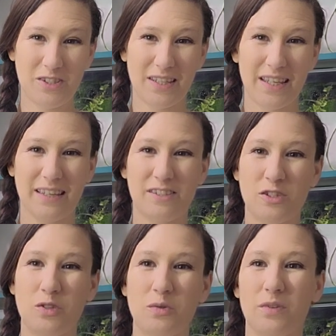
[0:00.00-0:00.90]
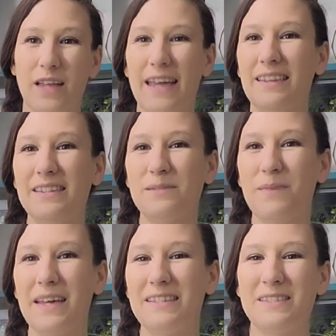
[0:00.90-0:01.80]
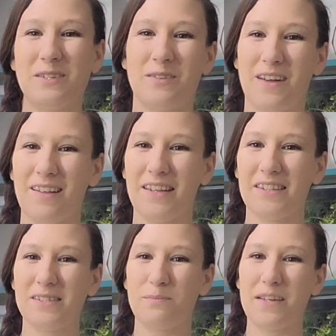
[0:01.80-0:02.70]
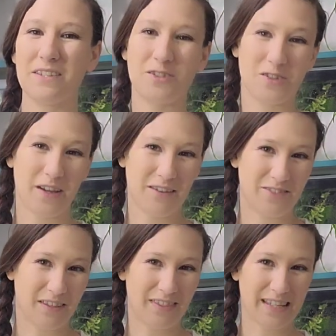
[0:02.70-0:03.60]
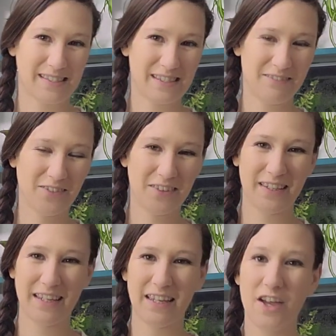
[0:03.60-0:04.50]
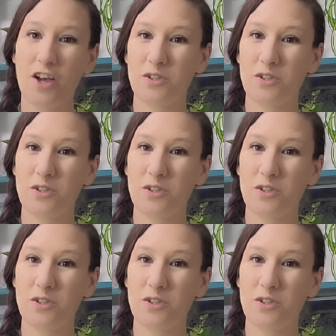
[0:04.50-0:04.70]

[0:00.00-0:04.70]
what you think. Do you like the space? Do you not like the space? Should I have done things differently?